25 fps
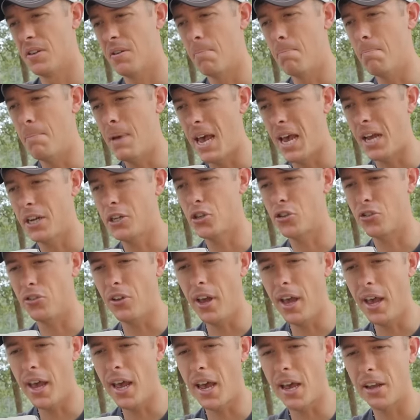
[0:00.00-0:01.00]
match
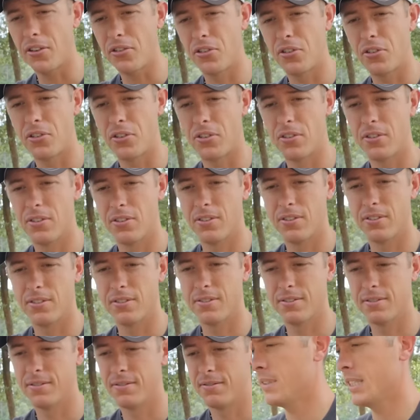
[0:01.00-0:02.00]
the hatch.
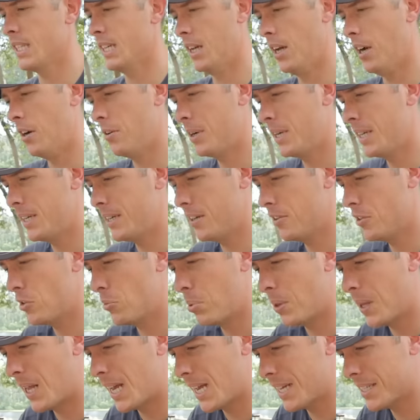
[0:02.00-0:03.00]
All right, another
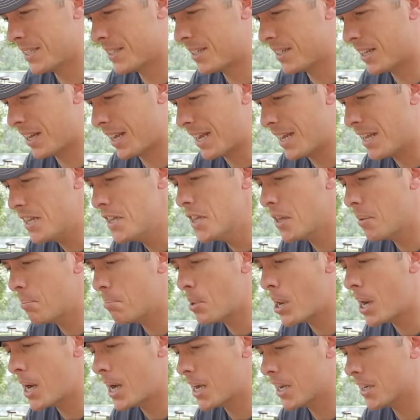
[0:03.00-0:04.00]
plastic in the
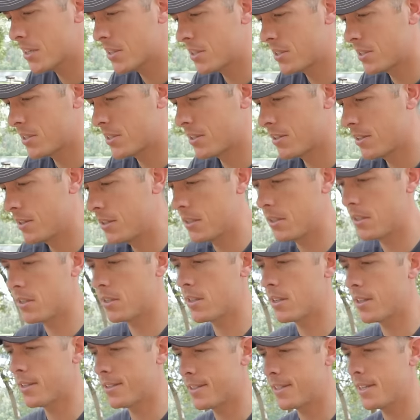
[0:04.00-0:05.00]
box. This is
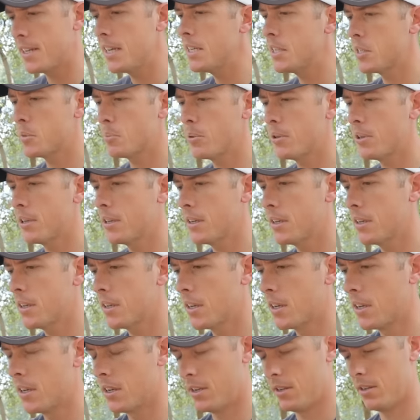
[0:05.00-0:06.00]
the C-Spin
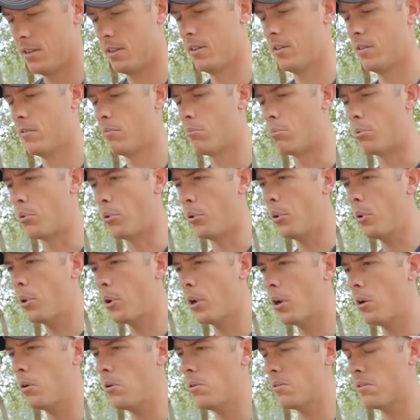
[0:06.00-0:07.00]

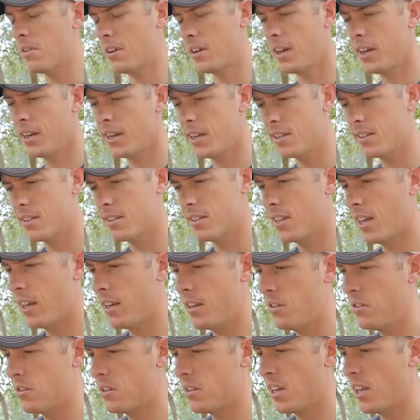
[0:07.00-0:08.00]
Bruco, I guess is how
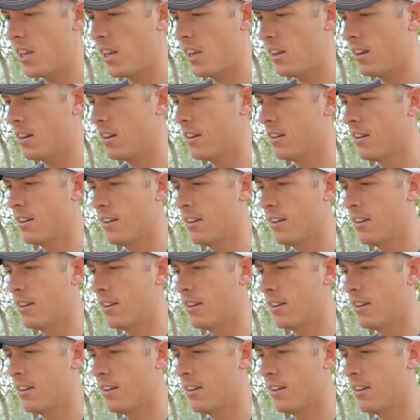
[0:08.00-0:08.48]
you say it.